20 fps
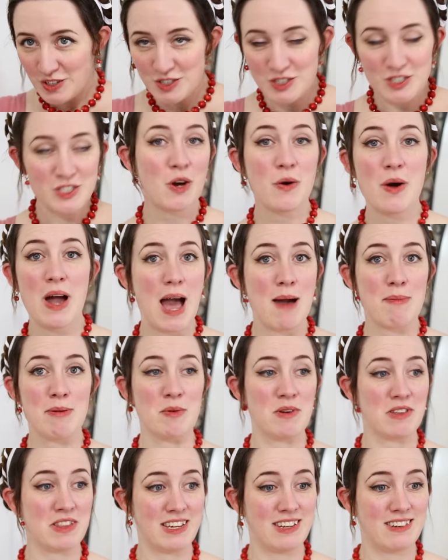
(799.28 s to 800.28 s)
so
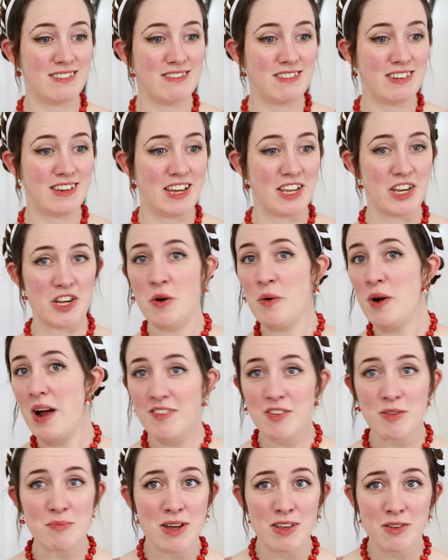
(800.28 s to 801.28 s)
happy with it. You don't
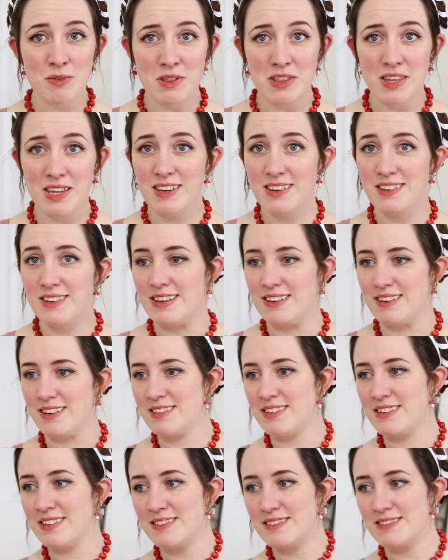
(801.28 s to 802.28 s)
have to mess with it. It
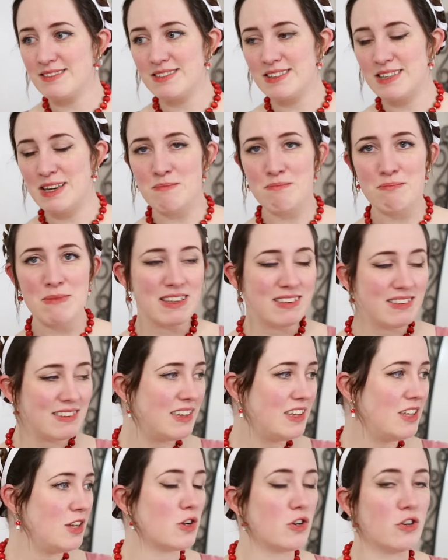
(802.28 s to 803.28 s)
doesn't get
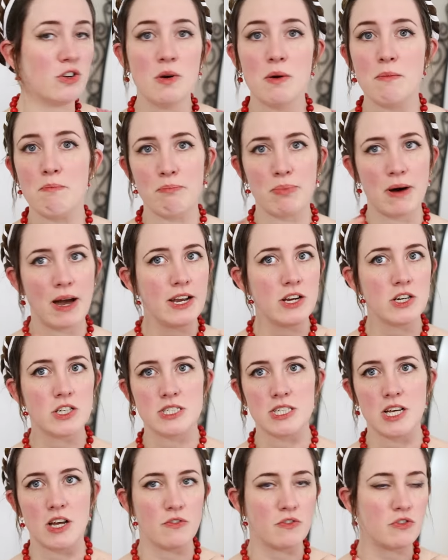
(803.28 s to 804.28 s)
messy. You can do it by
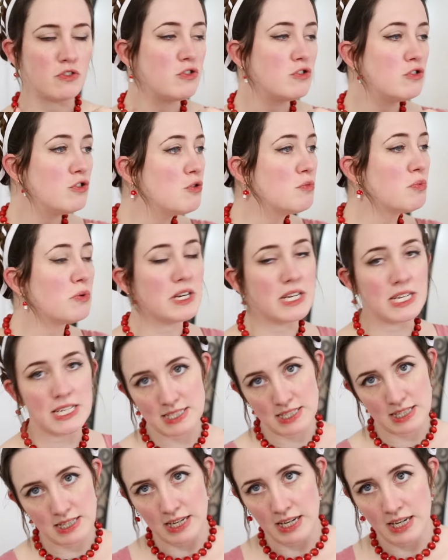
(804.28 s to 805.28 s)
yourself super
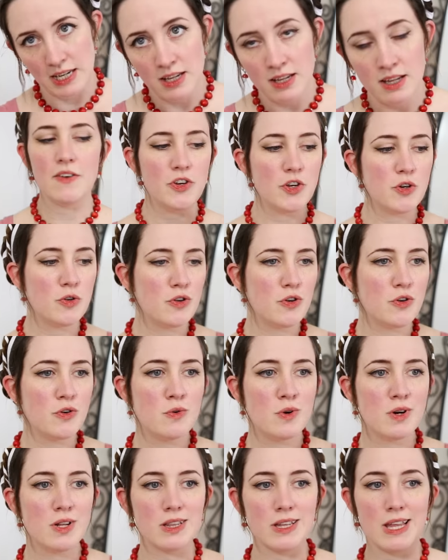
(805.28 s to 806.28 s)
easily. If you do
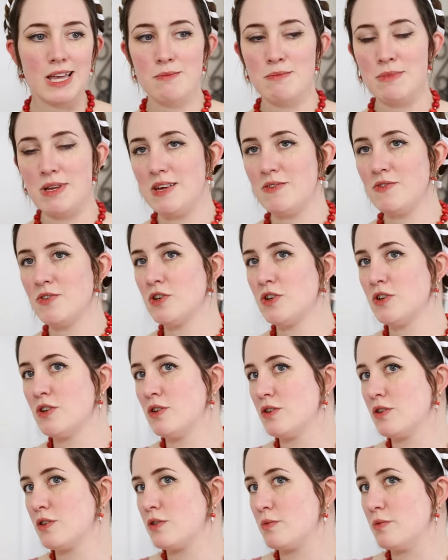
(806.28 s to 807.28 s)
late
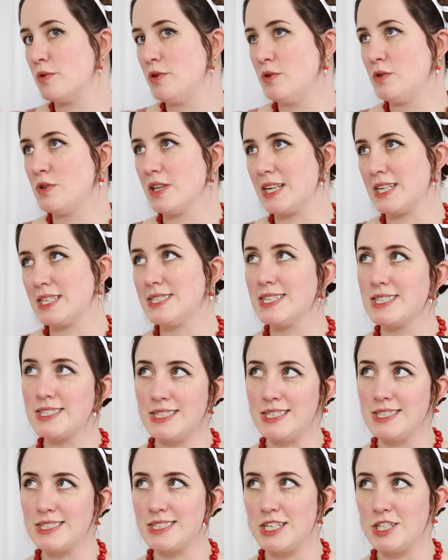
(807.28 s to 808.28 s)
medieval through to like
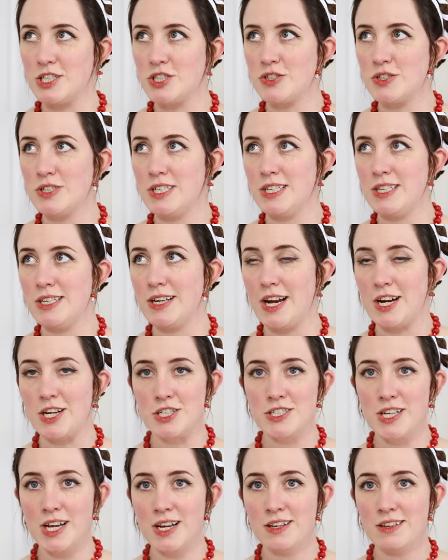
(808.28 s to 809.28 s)
sixteenth century
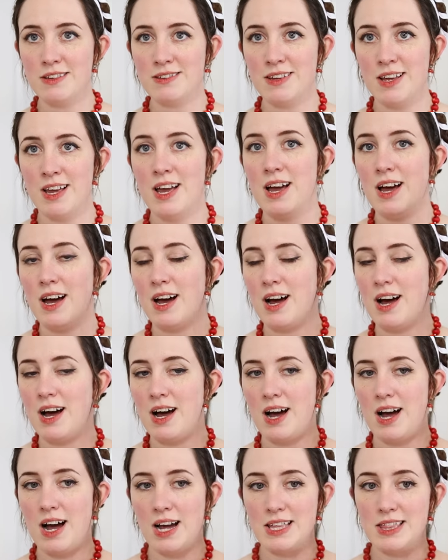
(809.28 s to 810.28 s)
hairstyles,
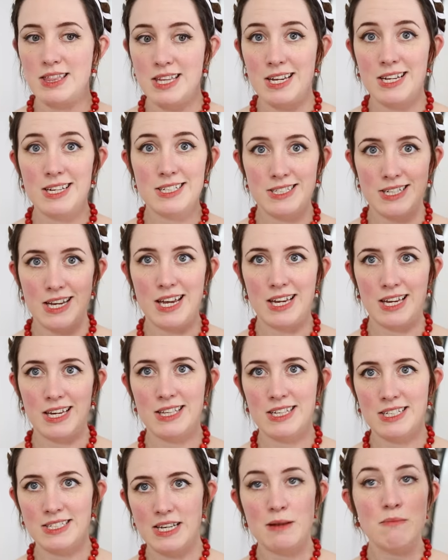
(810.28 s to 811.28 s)
I think
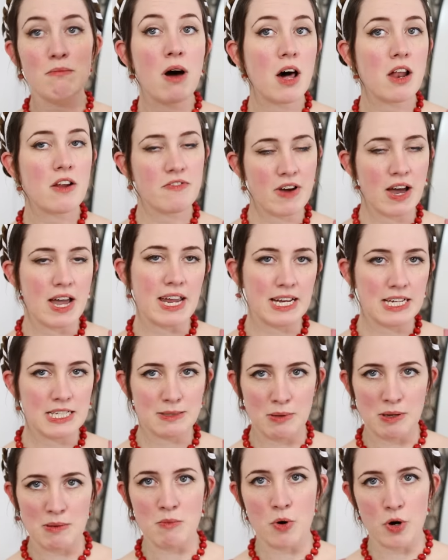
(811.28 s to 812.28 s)
taking this and modifying
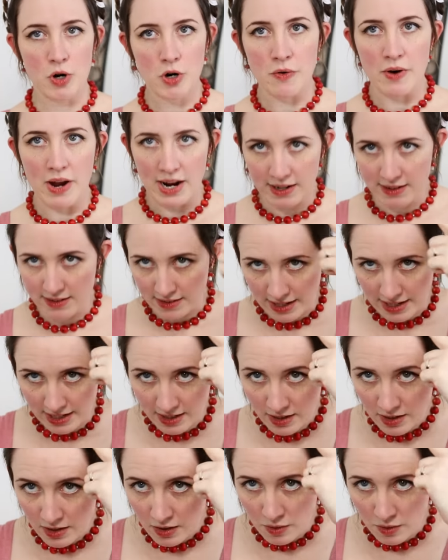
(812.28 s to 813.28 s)
it to be more correct, like